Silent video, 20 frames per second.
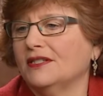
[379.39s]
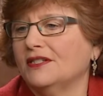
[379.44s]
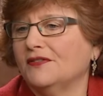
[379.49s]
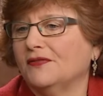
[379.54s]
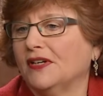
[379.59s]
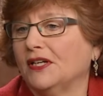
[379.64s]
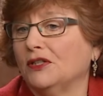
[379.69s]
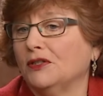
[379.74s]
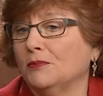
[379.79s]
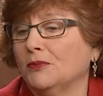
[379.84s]

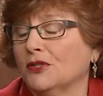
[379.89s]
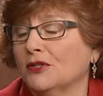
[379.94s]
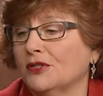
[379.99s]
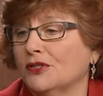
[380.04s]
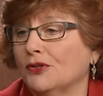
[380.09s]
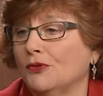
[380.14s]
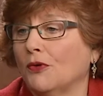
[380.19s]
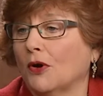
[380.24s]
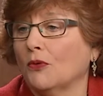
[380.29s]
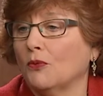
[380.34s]
developers
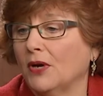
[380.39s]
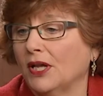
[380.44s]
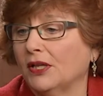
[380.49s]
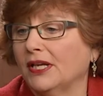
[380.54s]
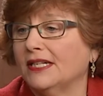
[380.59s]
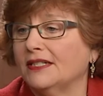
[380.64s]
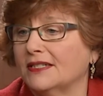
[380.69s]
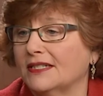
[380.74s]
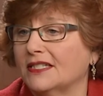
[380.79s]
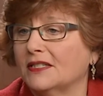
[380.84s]
who are
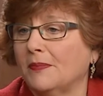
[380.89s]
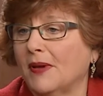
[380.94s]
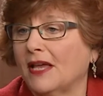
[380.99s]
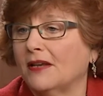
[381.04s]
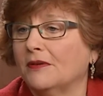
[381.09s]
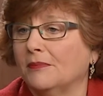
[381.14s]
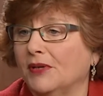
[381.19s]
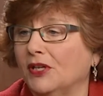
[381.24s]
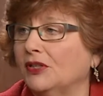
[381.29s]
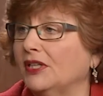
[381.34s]
willing to spend
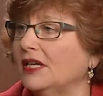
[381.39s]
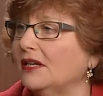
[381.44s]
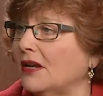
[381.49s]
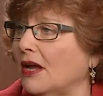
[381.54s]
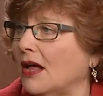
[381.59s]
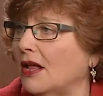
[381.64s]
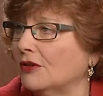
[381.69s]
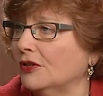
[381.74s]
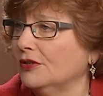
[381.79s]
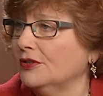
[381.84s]
$1 million
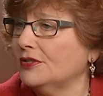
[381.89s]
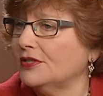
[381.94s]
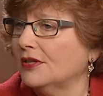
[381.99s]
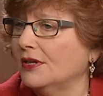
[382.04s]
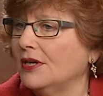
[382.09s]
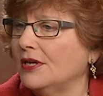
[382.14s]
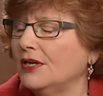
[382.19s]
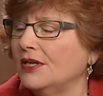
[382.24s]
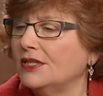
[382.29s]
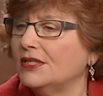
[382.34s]

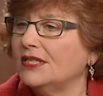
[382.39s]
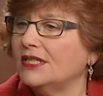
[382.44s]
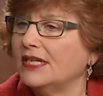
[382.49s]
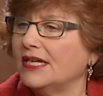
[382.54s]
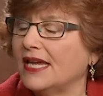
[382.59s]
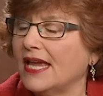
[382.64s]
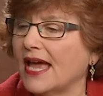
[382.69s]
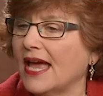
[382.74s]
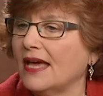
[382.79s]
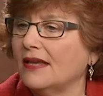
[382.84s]
to
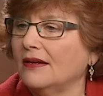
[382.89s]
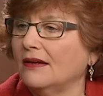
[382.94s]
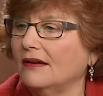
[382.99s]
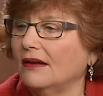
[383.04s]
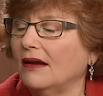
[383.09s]
get